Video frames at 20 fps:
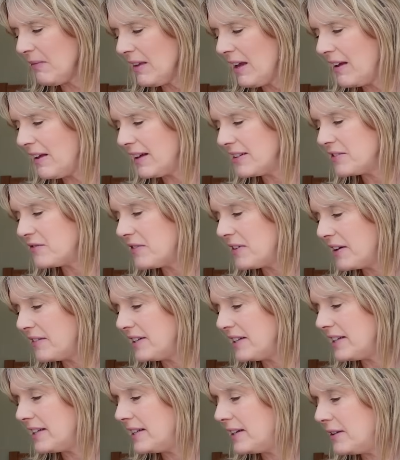It's very
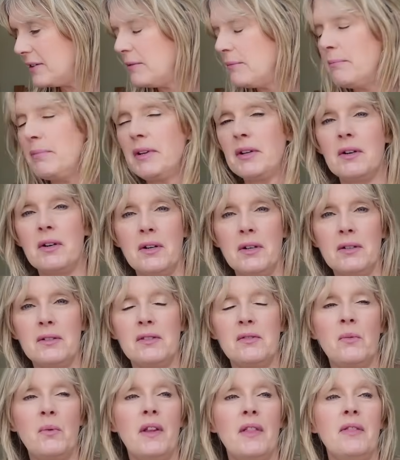cute
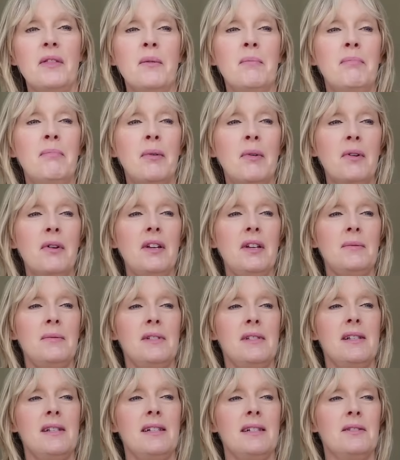because when the boy
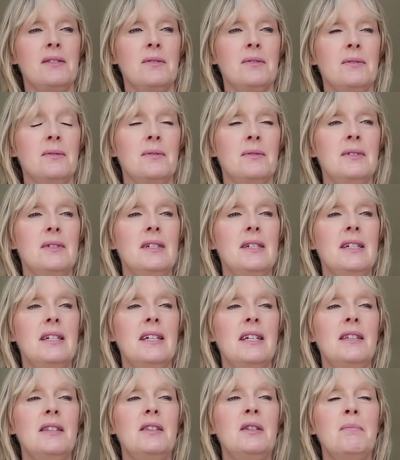was little,
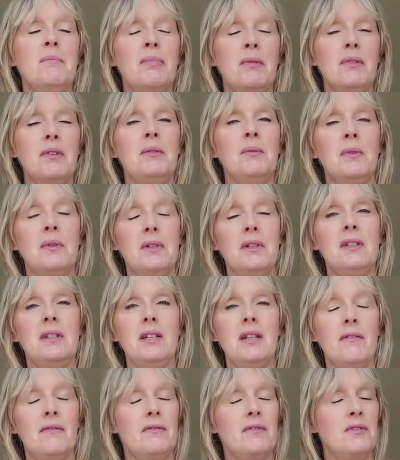the boy
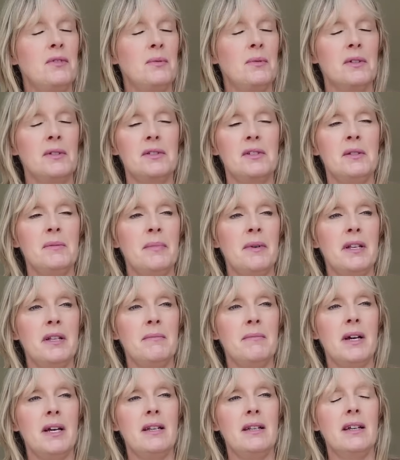loved to watch the bin
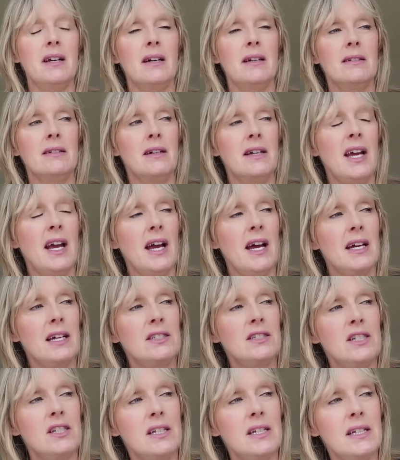men. And I
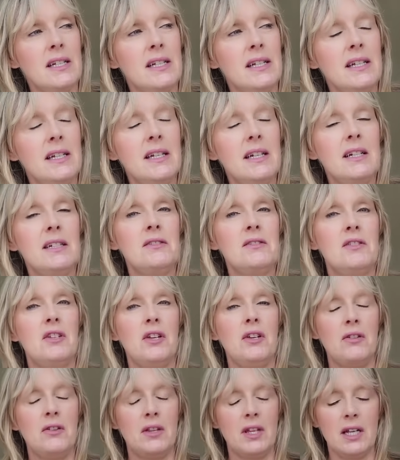actually,
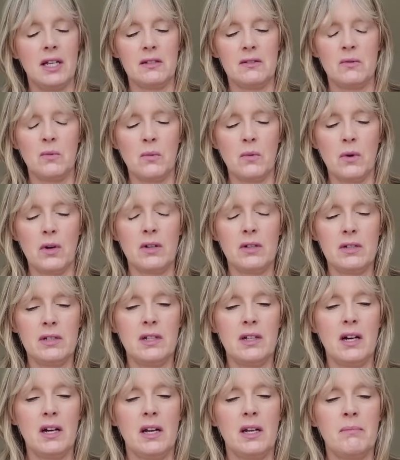two things. One,
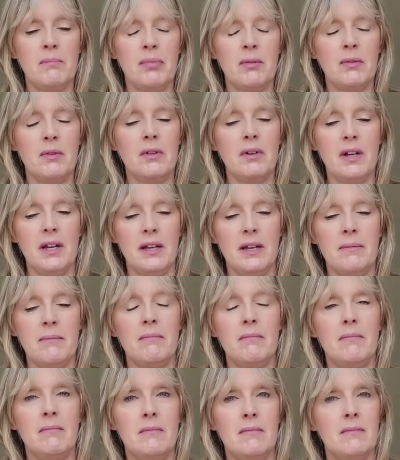I bought
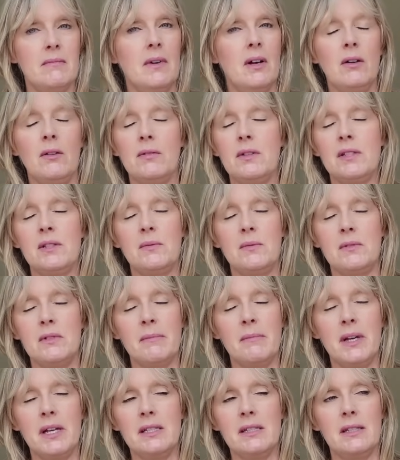him, oh, this was
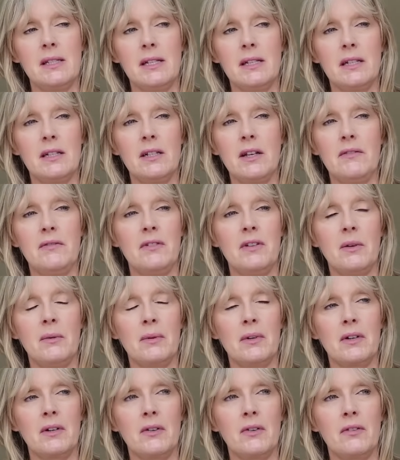amazing. I don't even know
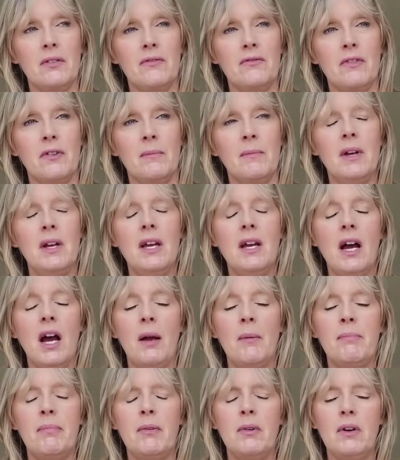where I got it from. I
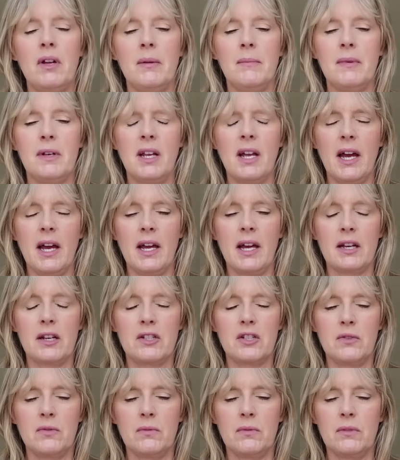bought him an
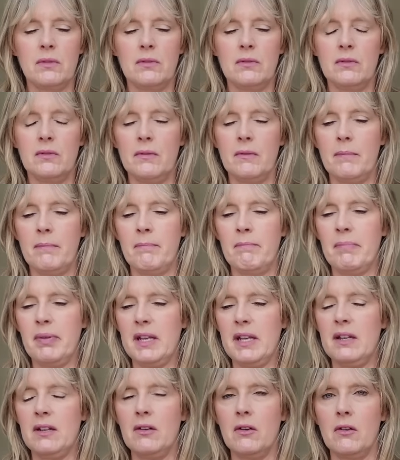actual
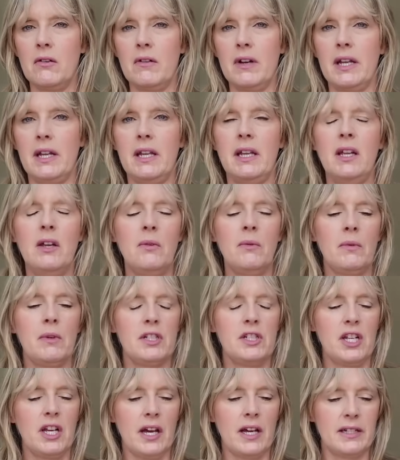bin lorry,
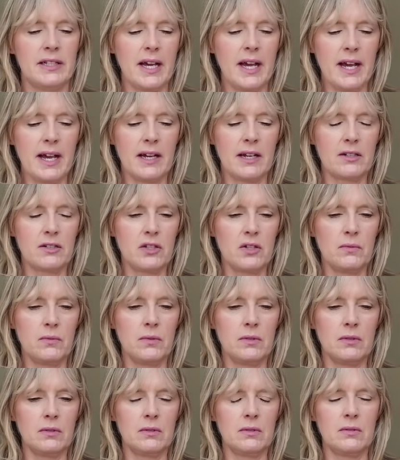which had
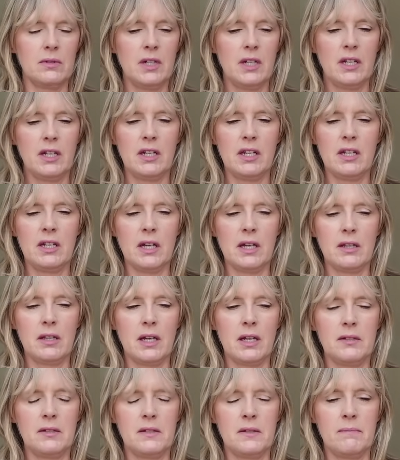actual, you know,
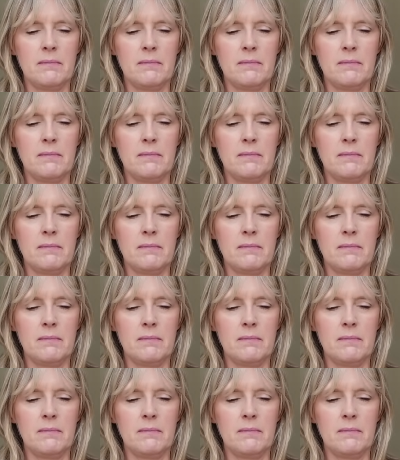those